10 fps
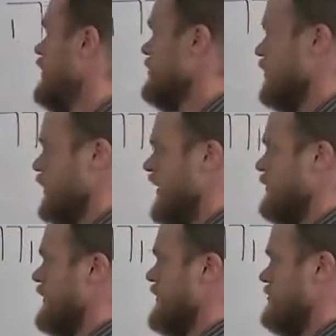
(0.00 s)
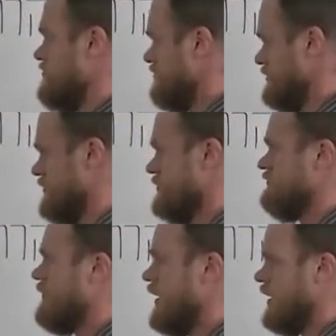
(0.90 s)
So rather than
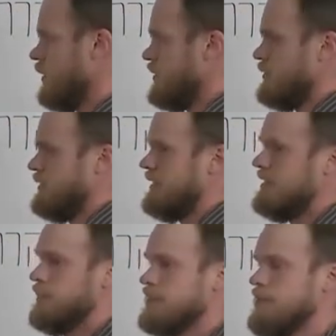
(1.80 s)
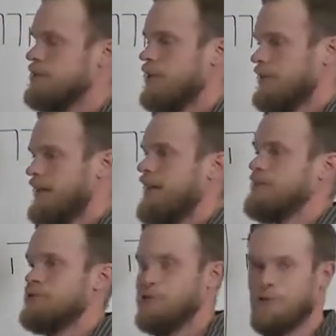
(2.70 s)
go into an in-depth teaching on that,
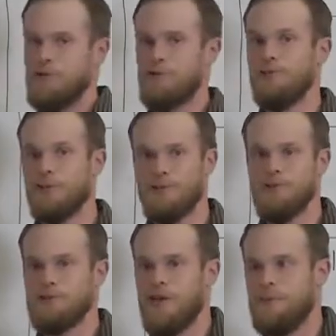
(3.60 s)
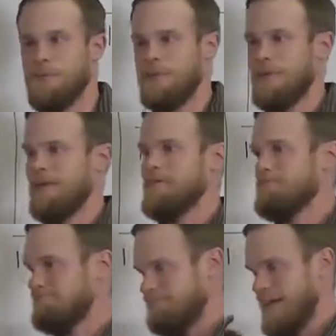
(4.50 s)
I just encourage you to look those up,
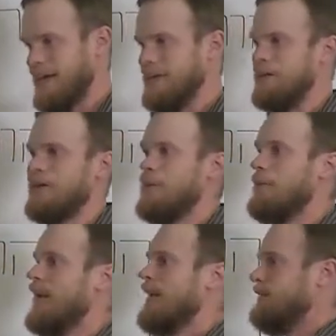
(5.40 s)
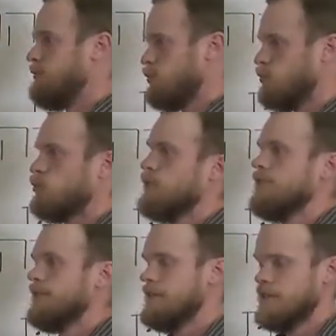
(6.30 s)
and my
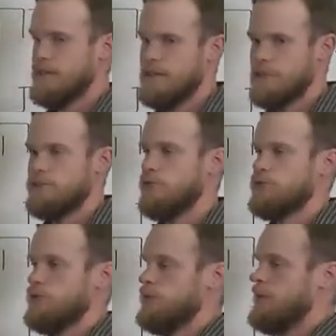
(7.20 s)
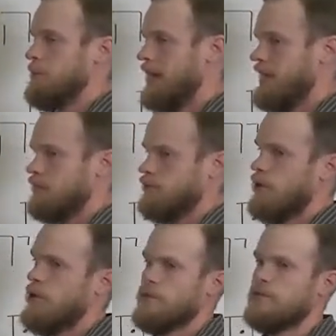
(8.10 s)
really condensed version would be mind
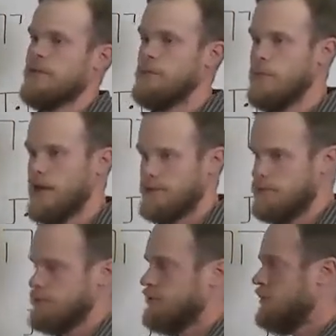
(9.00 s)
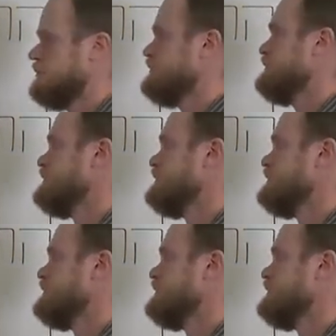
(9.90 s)
for heart and body for soul.